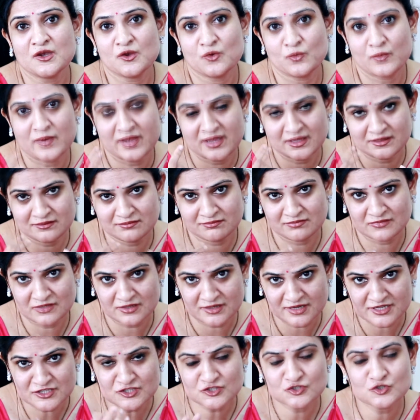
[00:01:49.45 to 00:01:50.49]
when
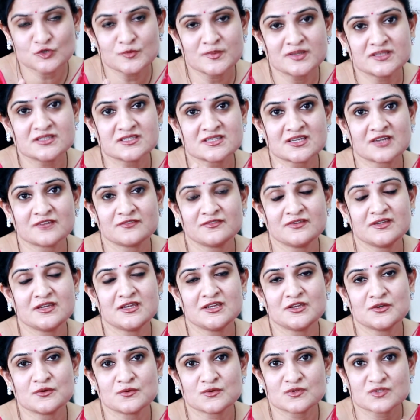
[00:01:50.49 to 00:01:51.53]
the instruments that we
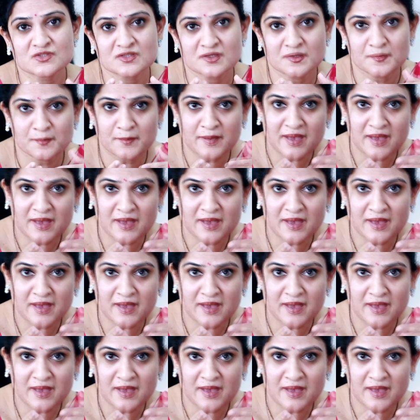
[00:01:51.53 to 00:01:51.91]
use